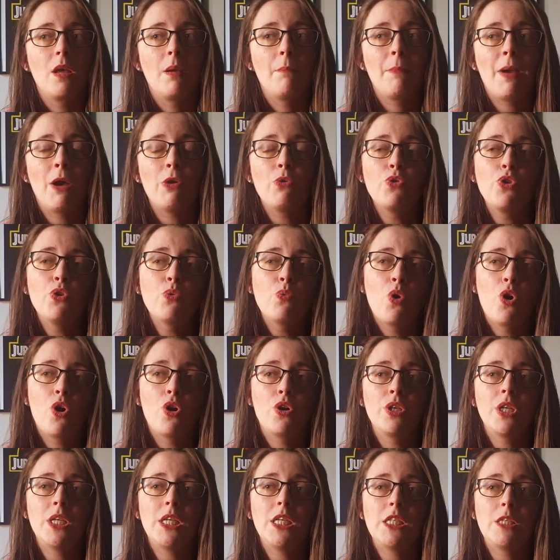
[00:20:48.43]
My other
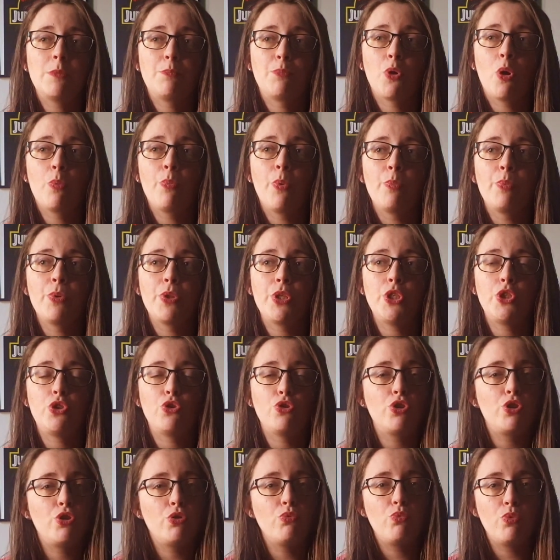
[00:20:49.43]
one is probably
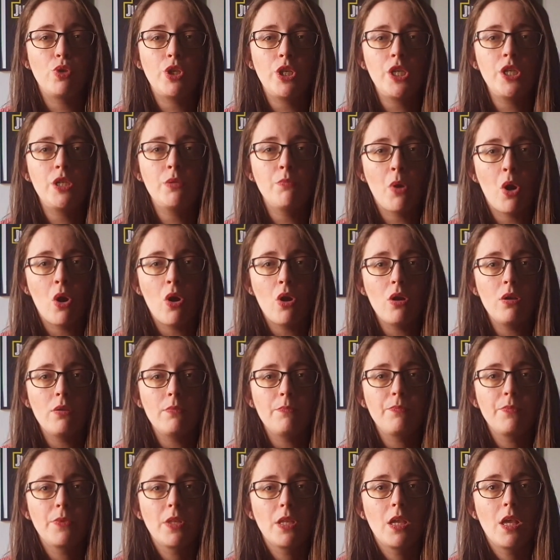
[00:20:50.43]
just to read more.
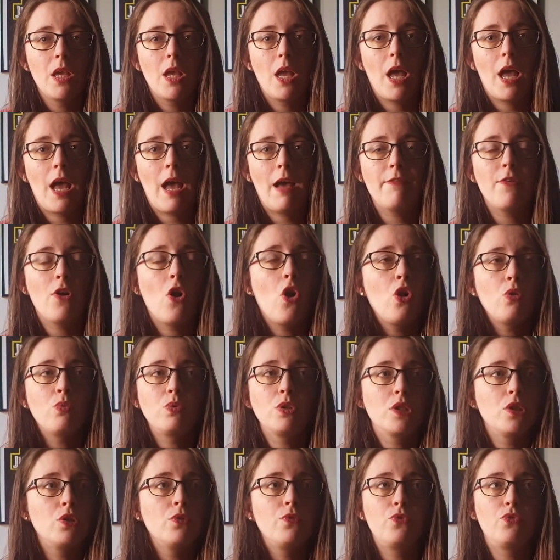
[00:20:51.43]
I've
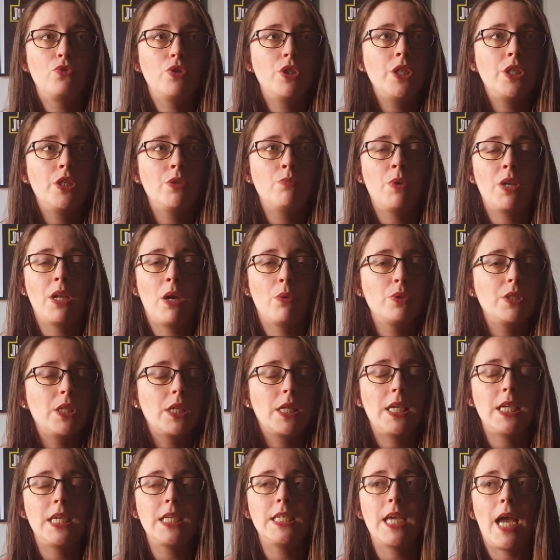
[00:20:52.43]
always loved reading. When I was a
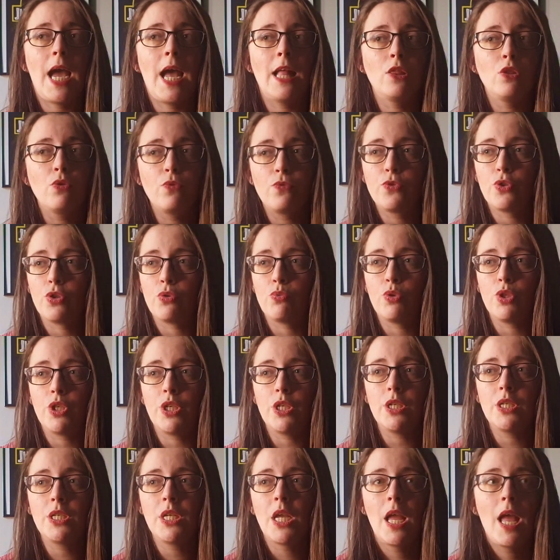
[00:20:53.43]
kid, I loved to
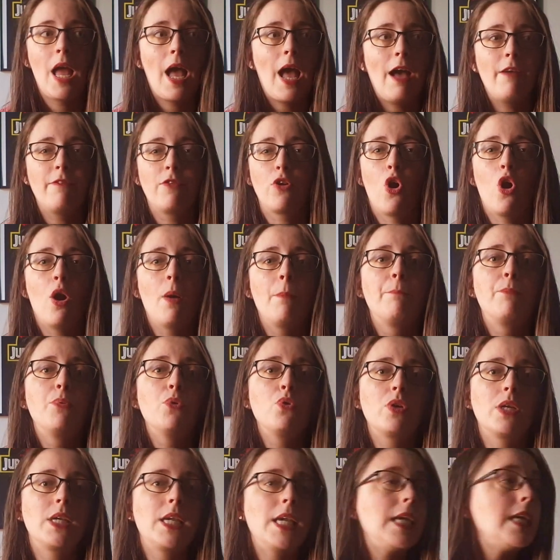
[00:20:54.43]
read. I've got a
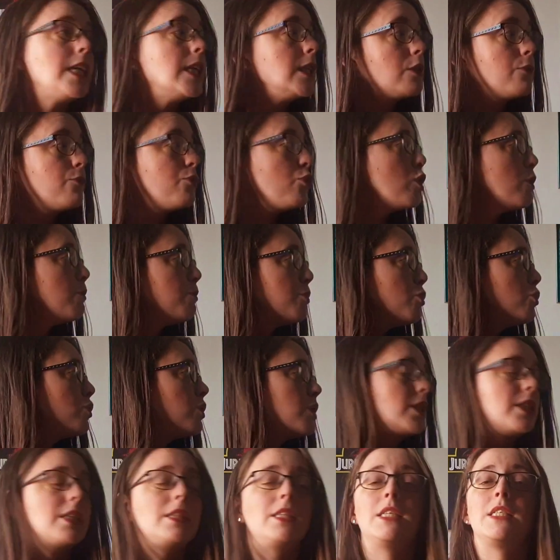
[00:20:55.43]
bookcase full of
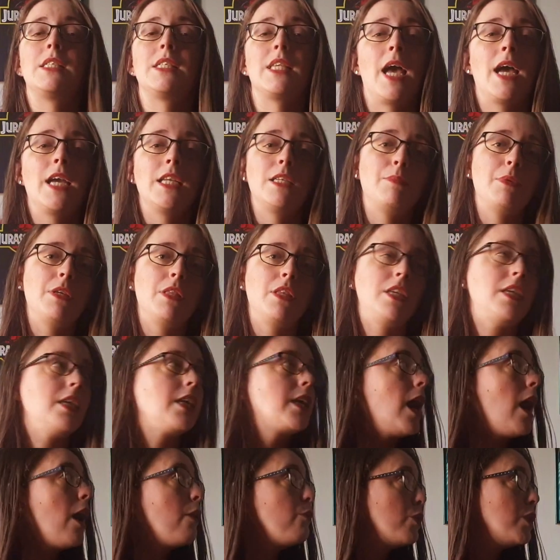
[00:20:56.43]
books to this side of me that you
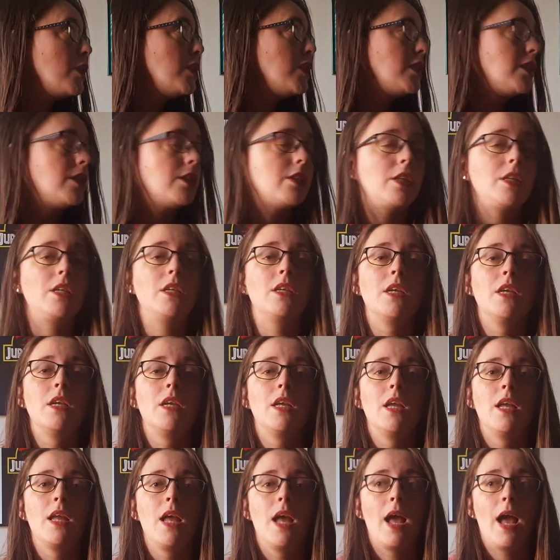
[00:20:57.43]
can't really see.
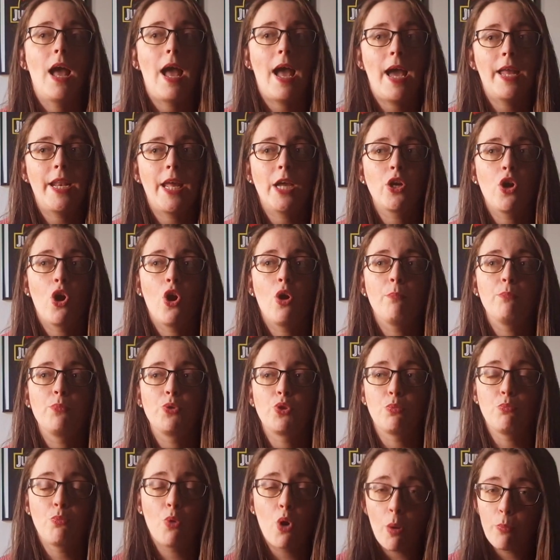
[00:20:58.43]
And I got
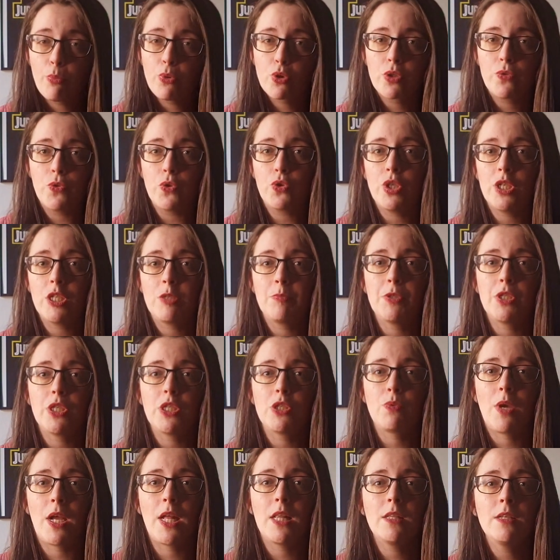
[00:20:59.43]
some more books for Christmas
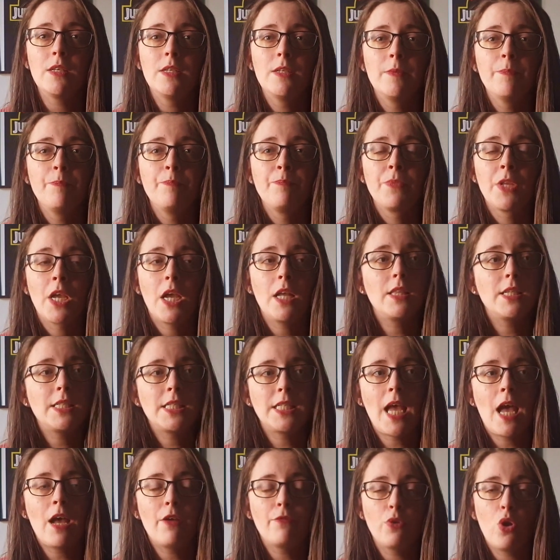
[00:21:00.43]
as well. At the
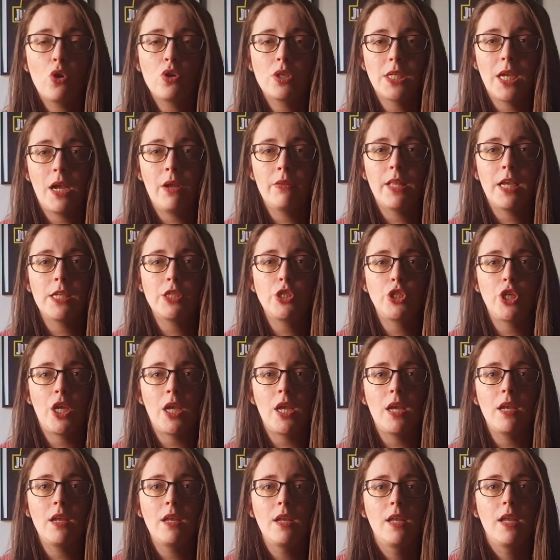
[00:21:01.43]
start of lockdown last
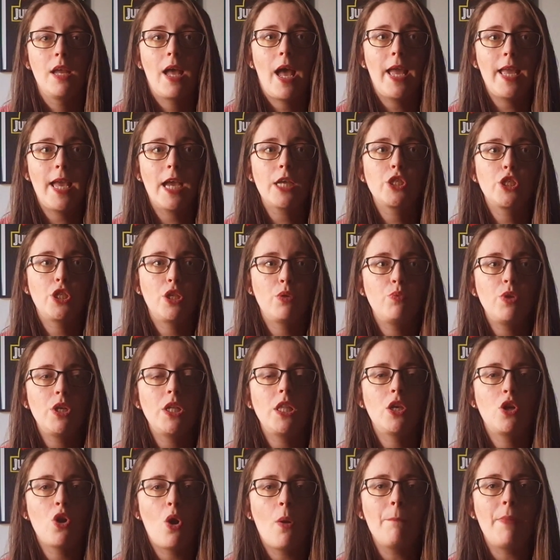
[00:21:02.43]
year, I actually
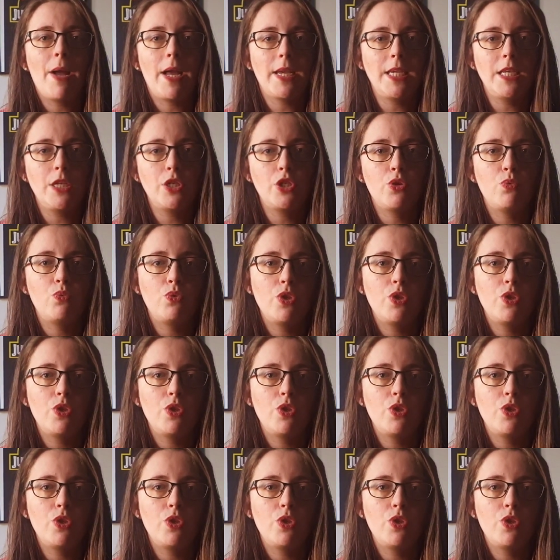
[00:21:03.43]
really got back into